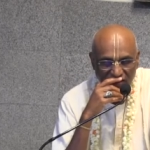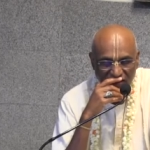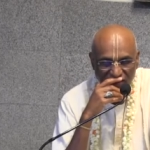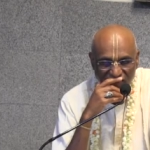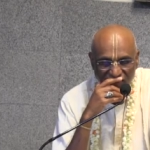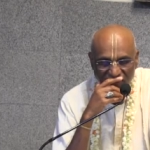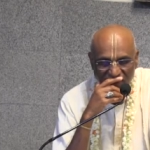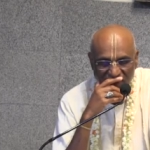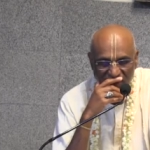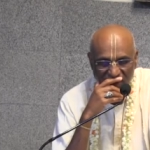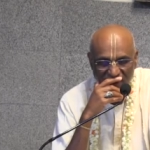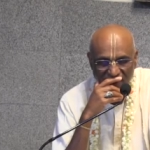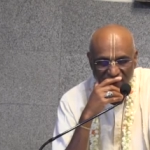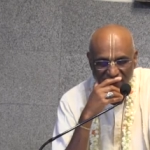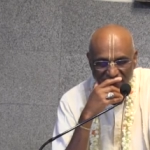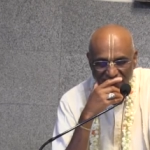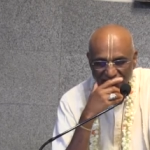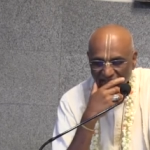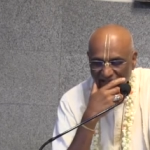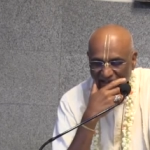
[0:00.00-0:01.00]
if he had
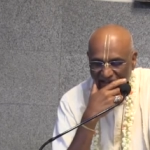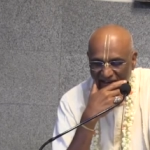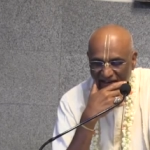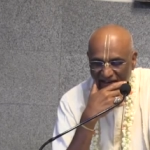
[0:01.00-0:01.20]
uh,